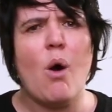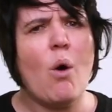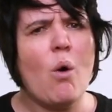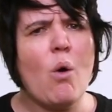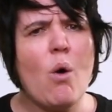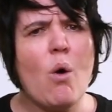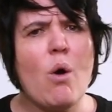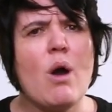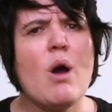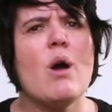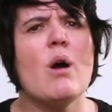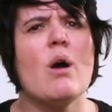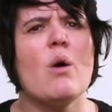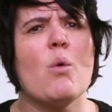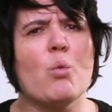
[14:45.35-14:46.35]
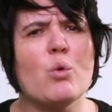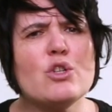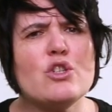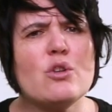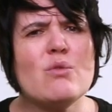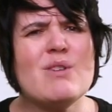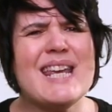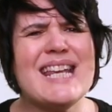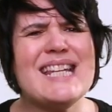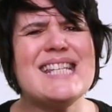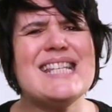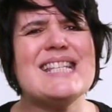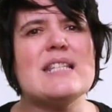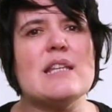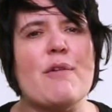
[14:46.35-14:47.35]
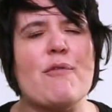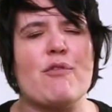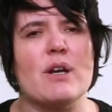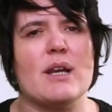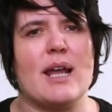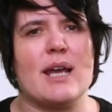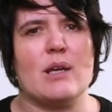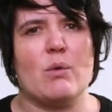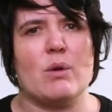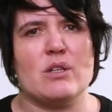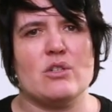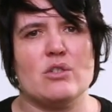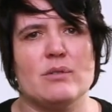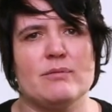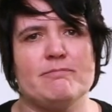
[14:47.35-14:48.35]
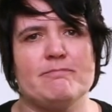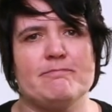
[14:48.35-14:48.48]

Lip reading: or would you need different language?